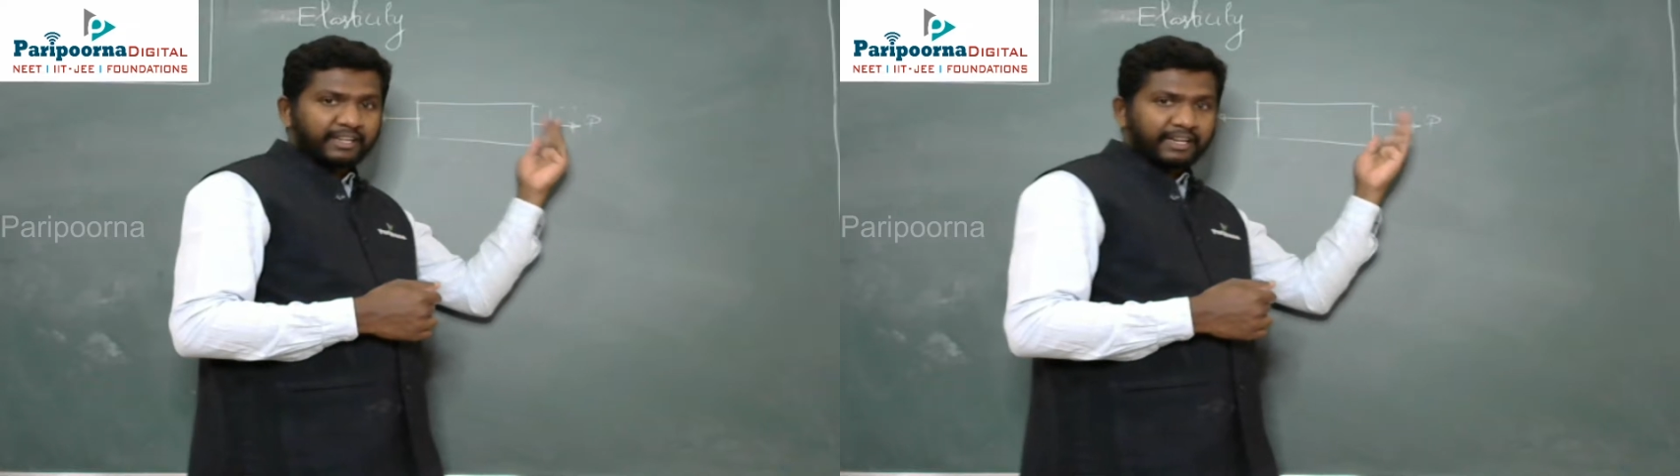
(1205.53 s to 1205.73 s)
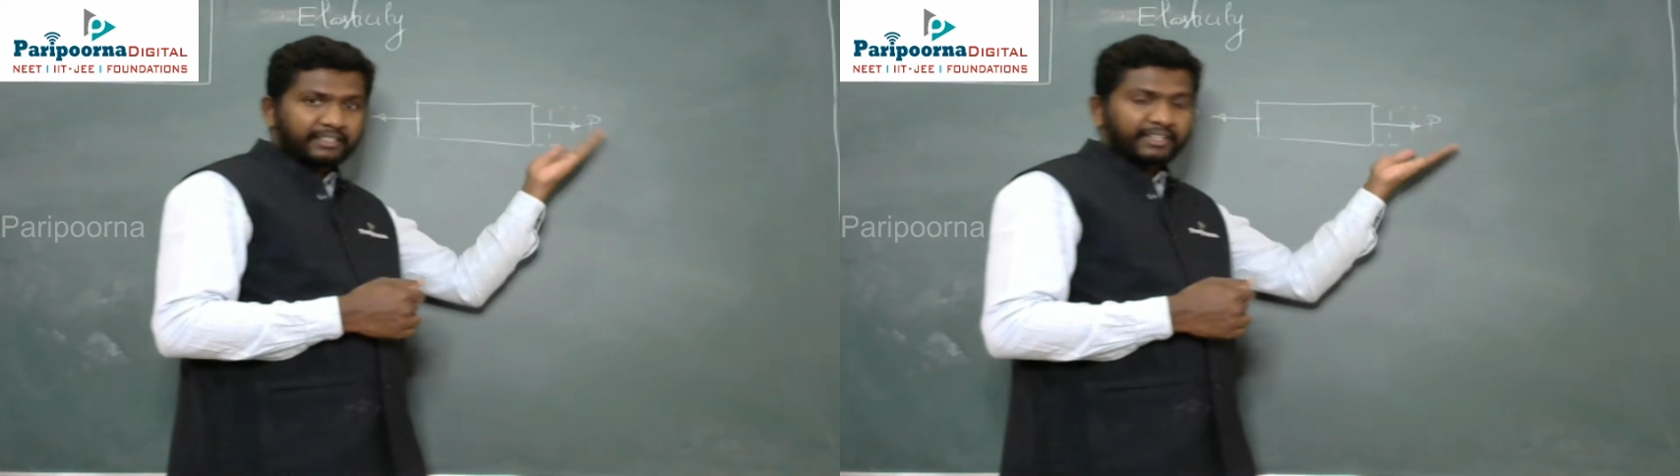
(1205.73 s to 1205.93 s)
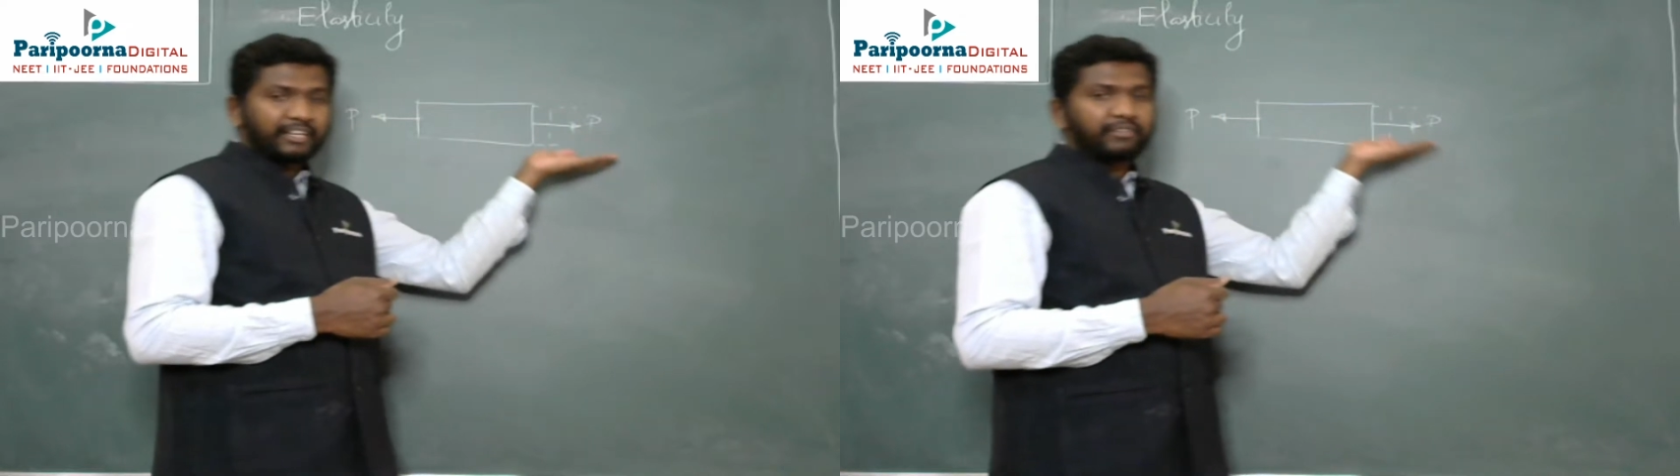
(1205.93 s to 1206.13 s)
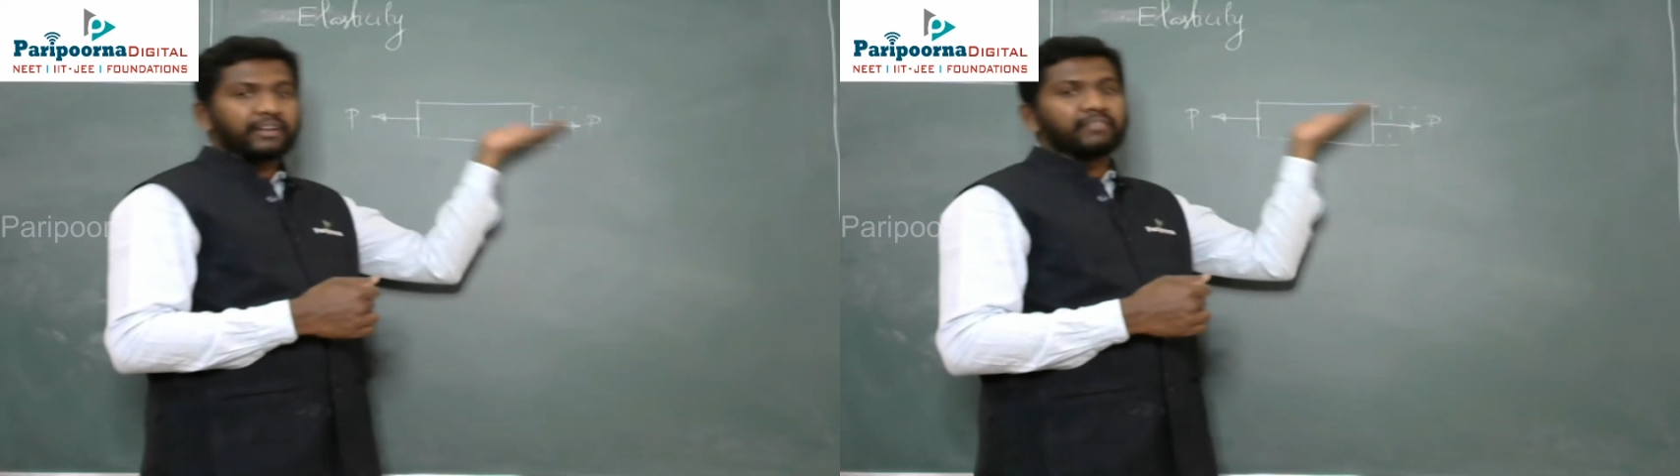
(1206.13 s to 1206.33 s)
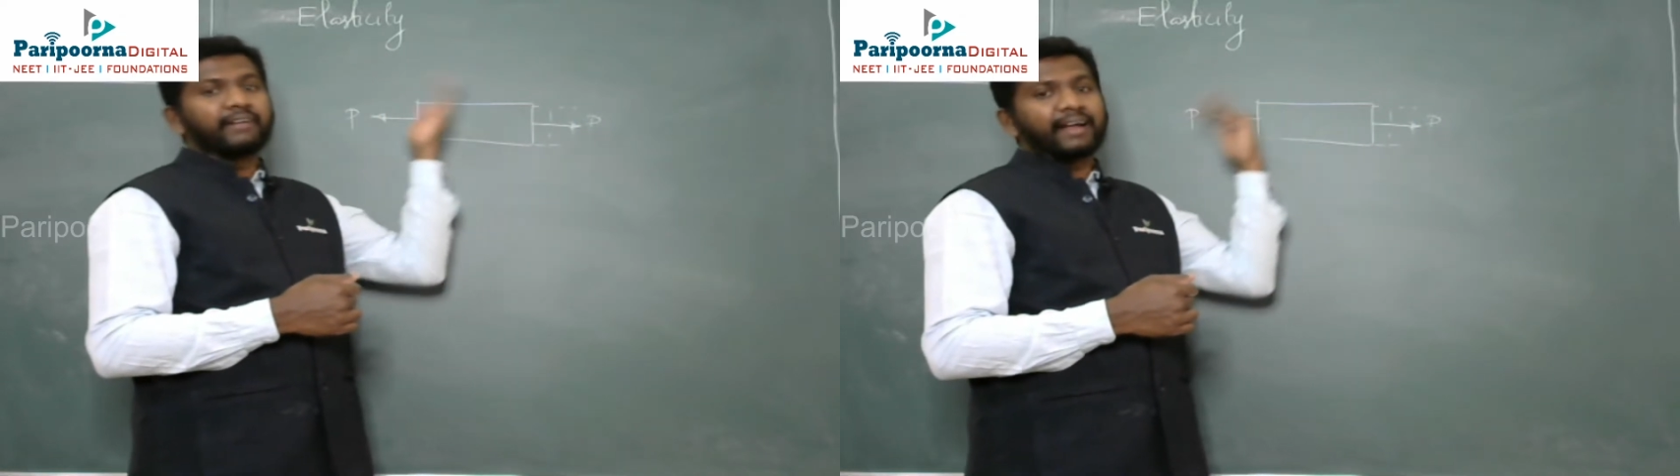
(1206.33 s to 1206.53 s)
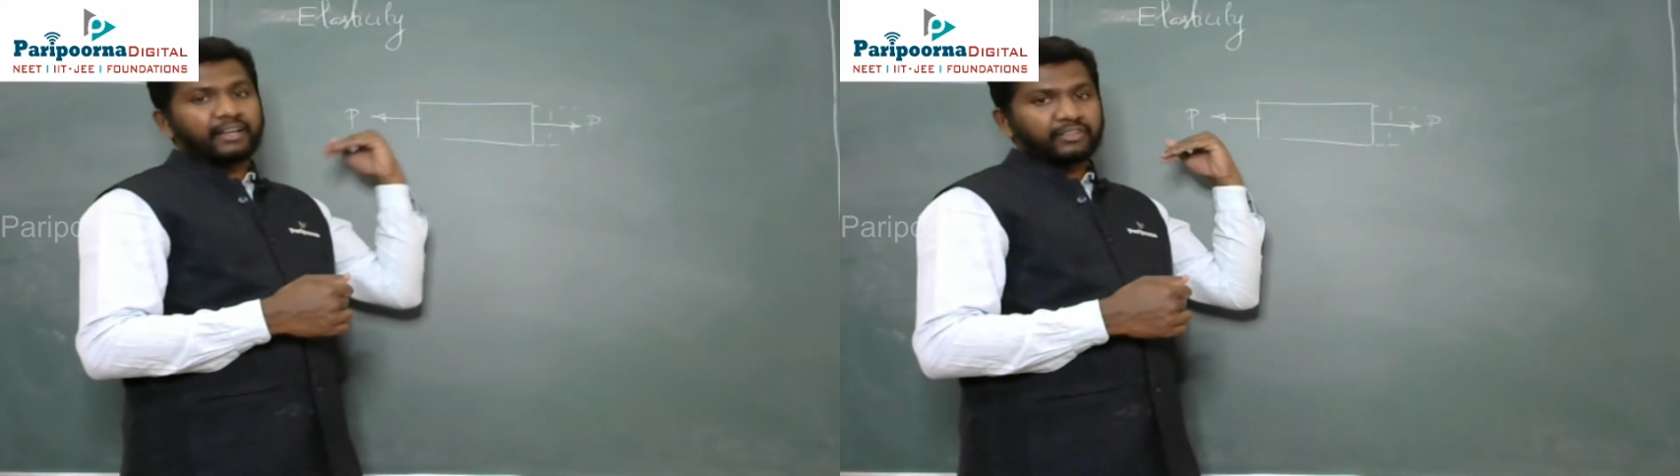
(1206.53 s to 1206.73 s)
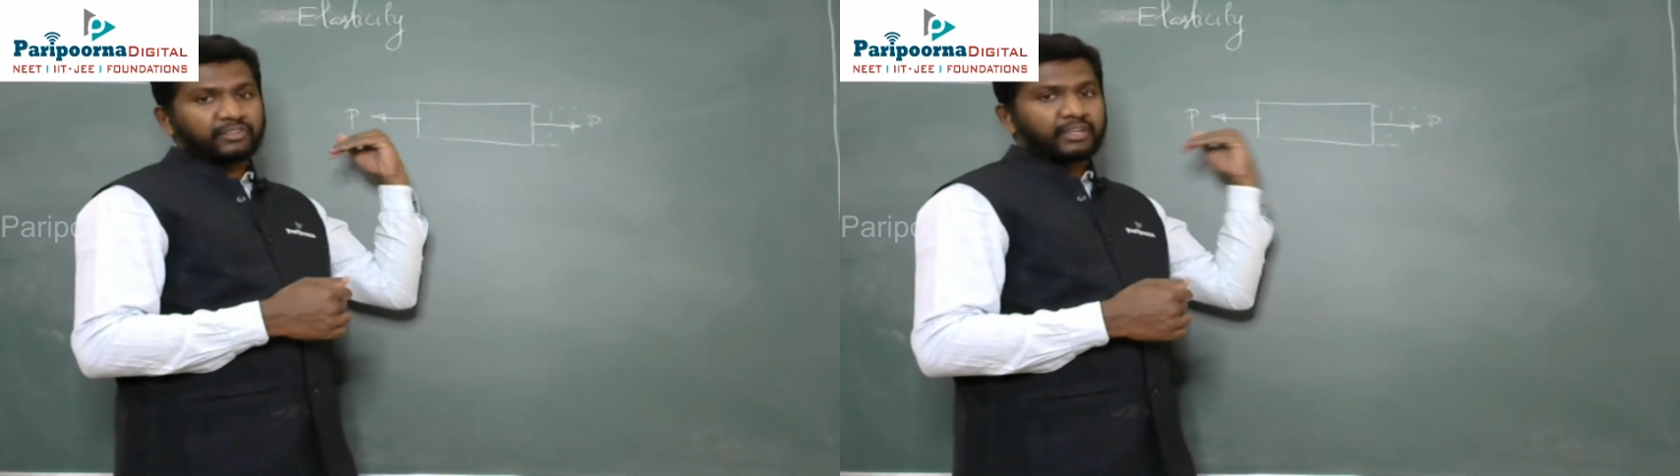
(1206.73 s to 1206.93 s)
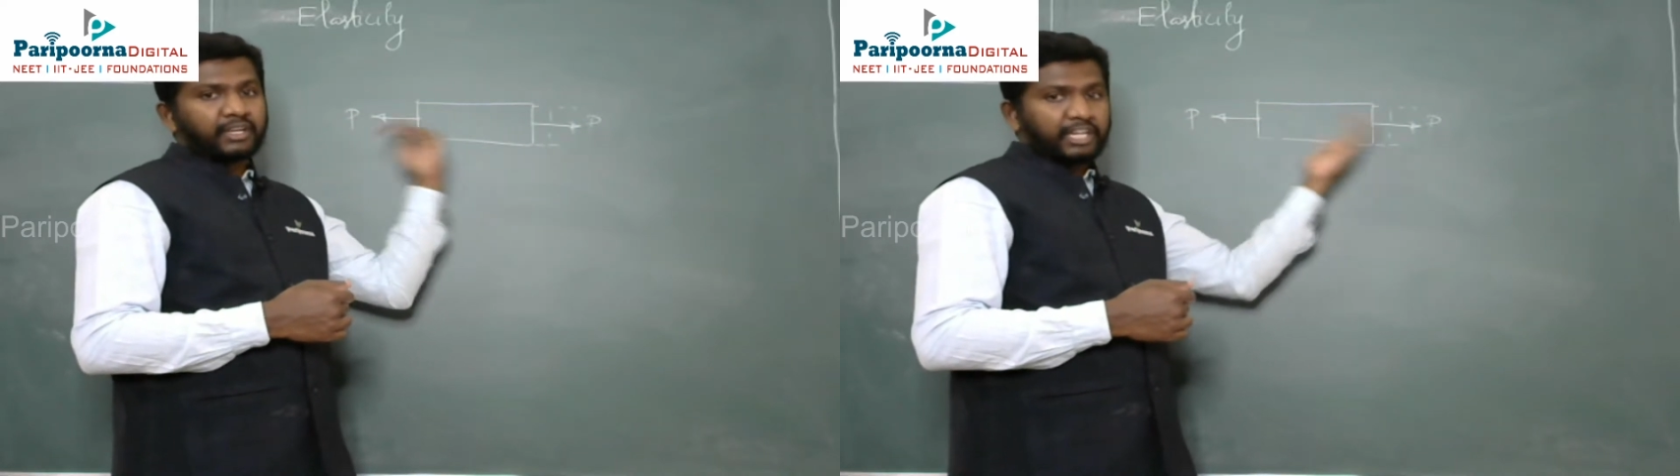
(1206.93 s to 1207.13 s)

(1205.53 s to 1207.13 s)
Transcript: length, it will vanish.